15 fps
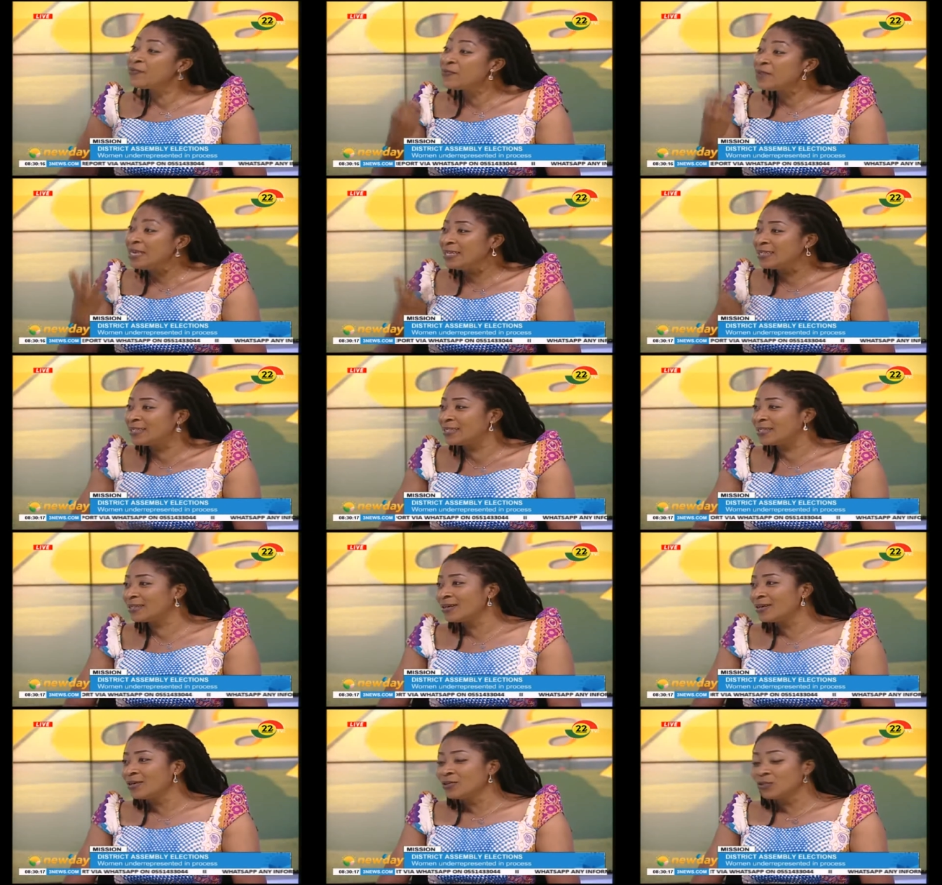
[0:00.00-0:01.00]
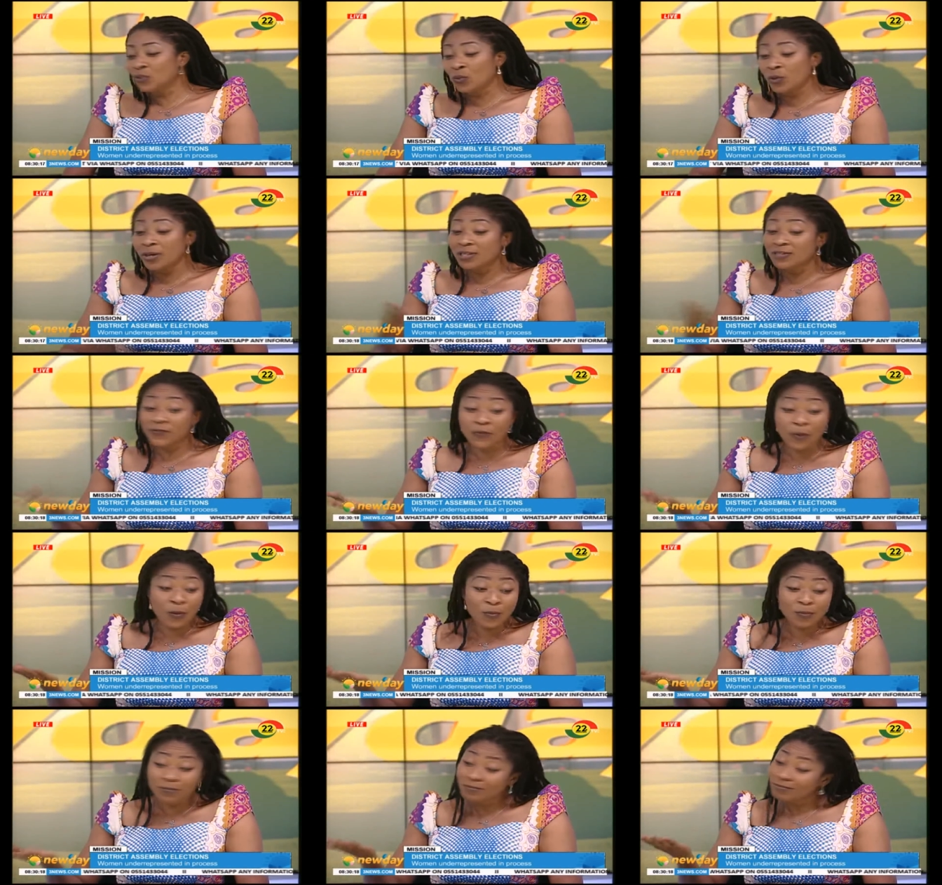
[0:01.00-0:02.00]
feeds. Yeah. So it's
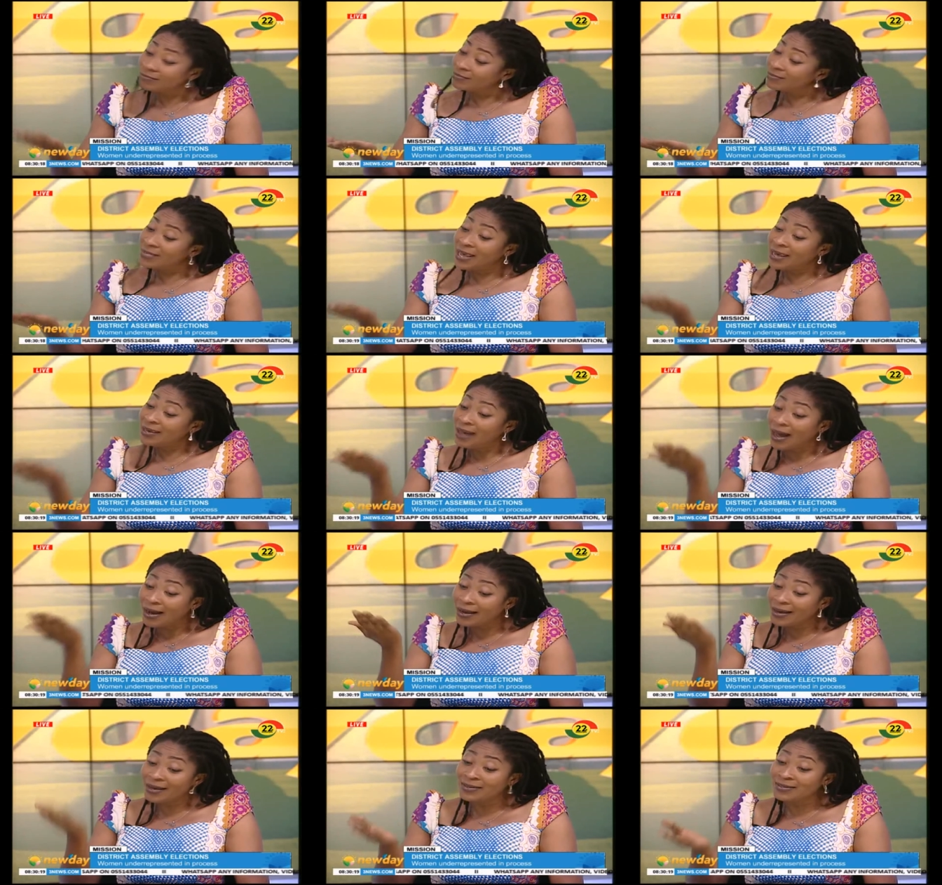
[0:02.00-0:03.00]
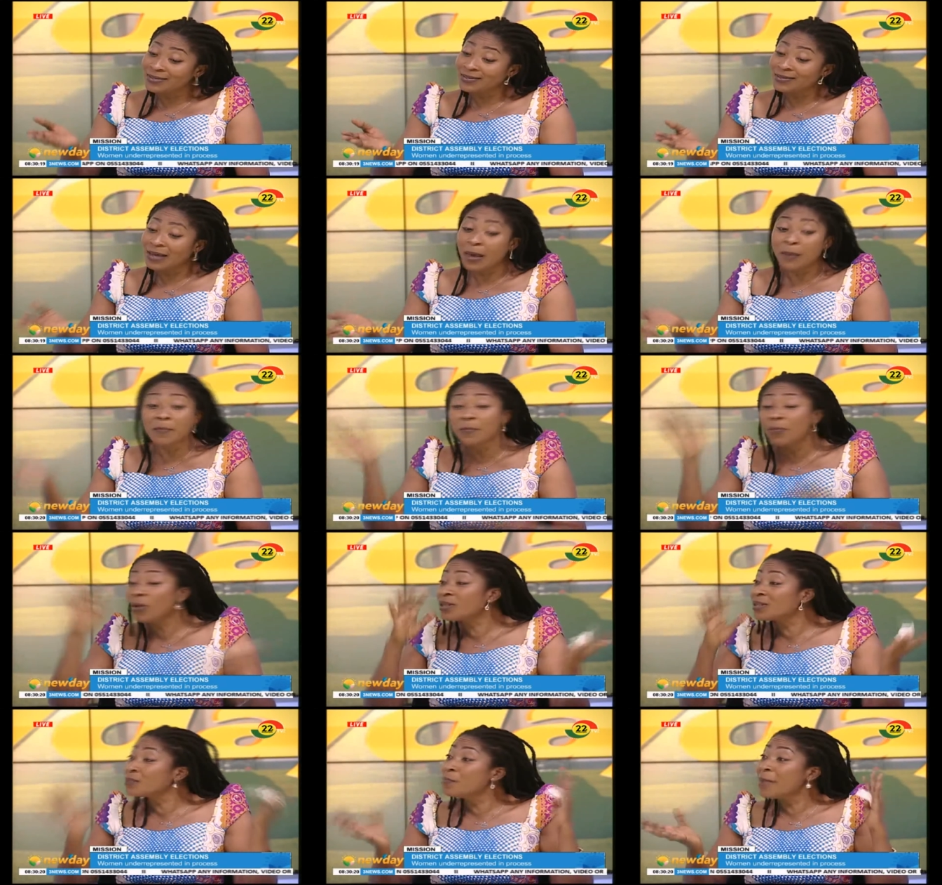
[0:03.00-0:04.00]
from the youngest, and
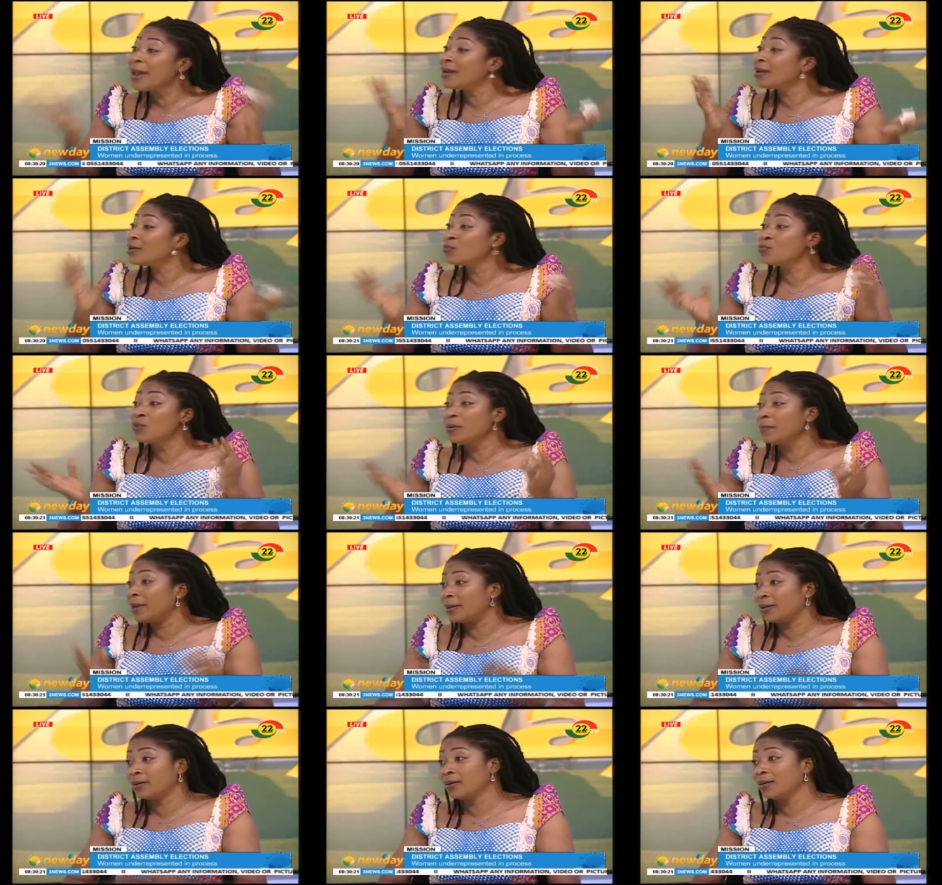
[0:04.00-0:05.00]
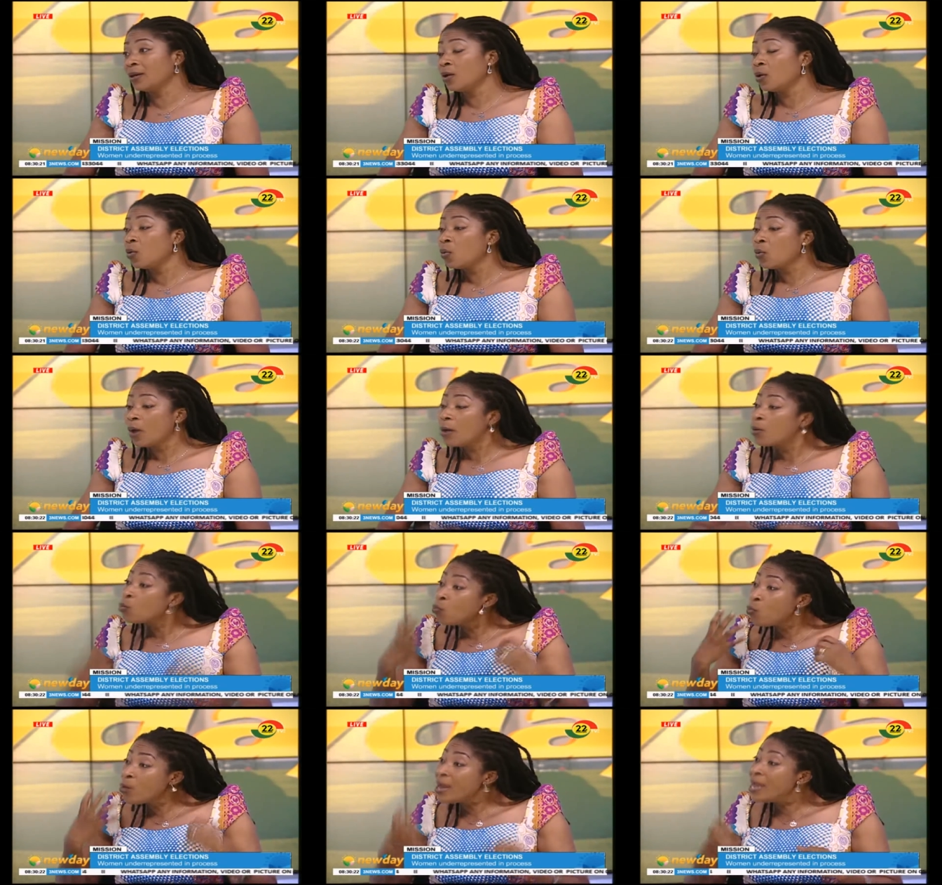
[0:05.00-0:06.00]
both men and women. Okay
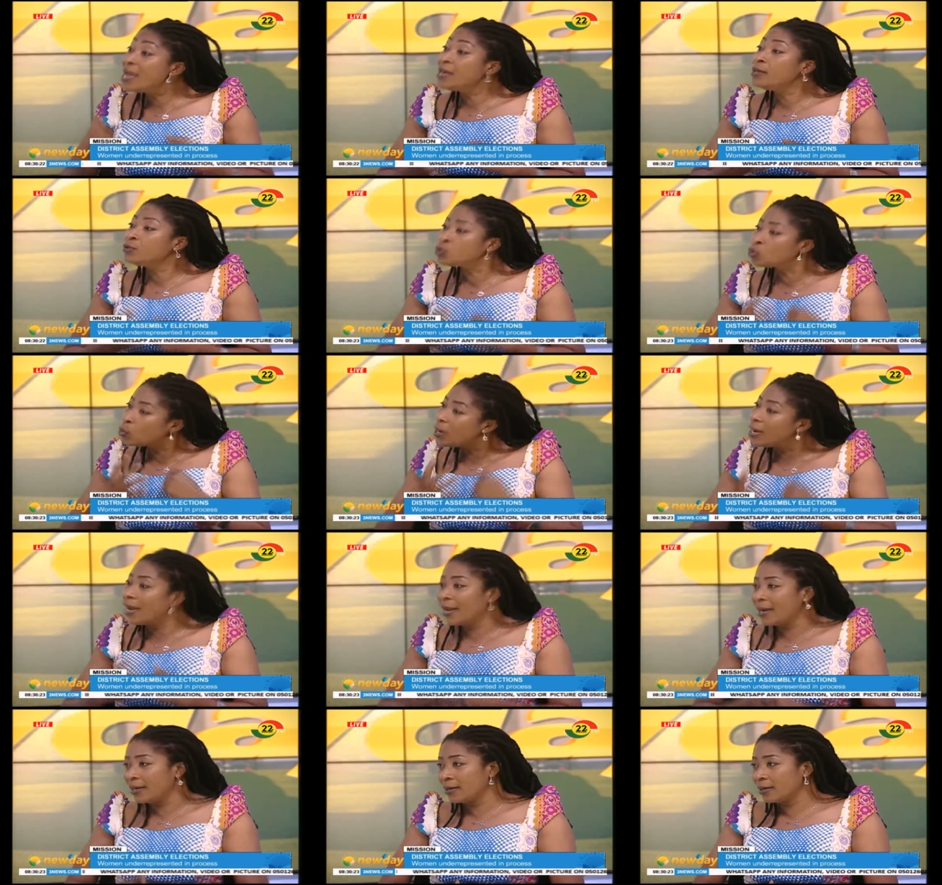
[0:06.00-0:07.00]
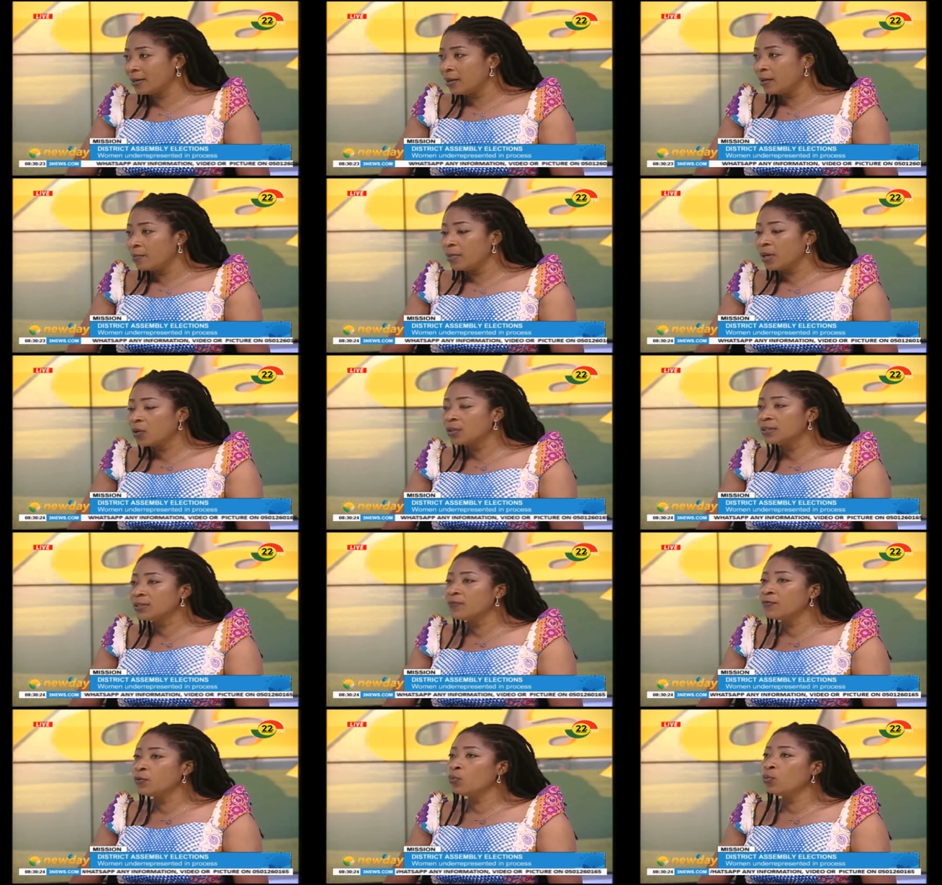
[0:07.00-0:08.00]
willing to learn. Yeah. Because
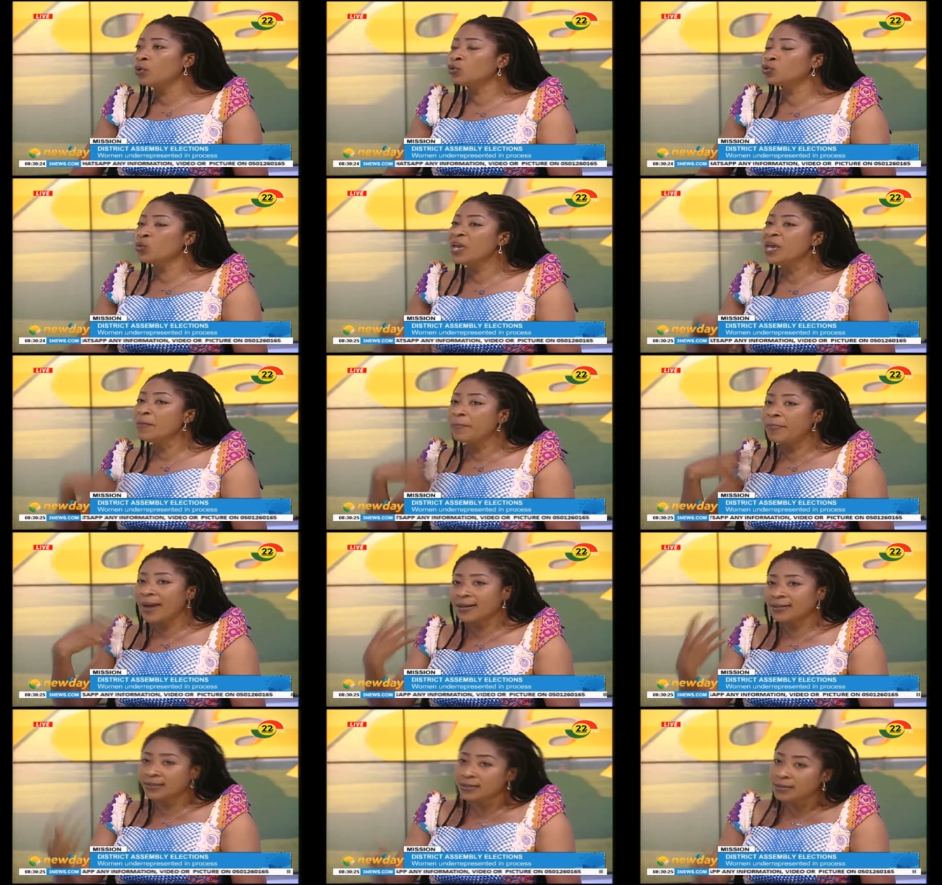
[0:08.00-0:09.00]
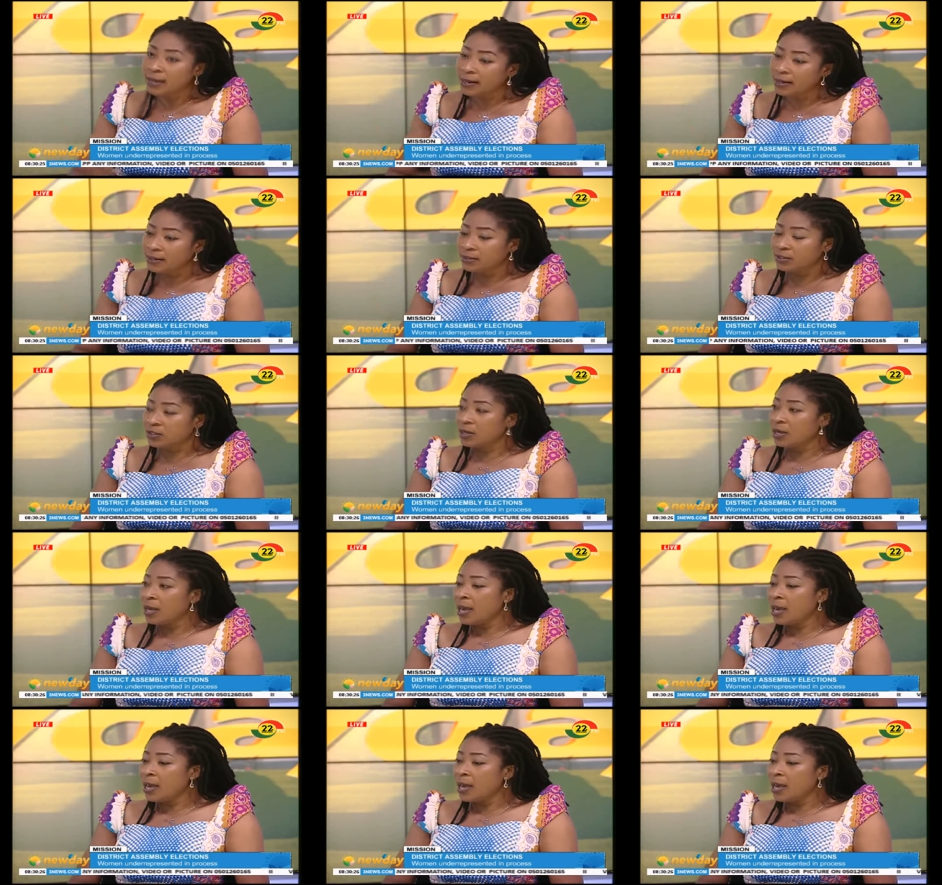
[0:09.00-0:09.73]
if you want to impart knowledge